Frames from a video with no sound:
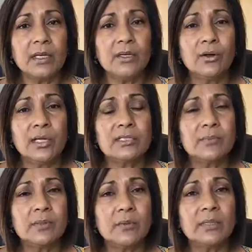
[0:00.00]
your
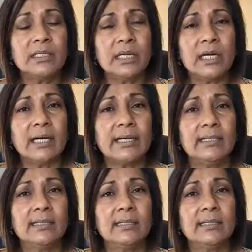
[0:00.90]
husband only
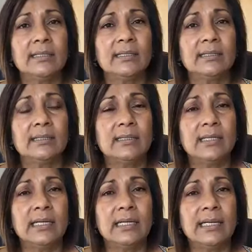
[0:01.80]
died
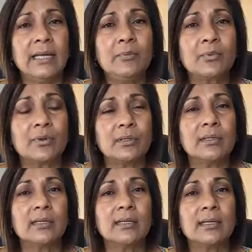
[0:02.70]
in April,
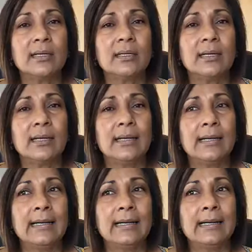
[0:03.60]

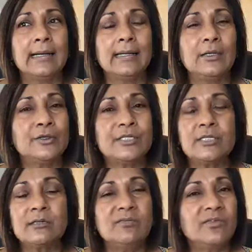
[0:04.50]
you're
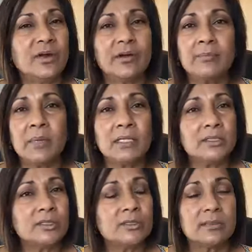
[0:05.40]
still very
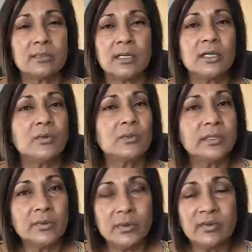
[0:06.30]
much acutely
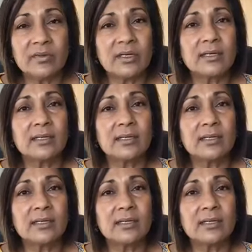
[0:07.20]
grieving.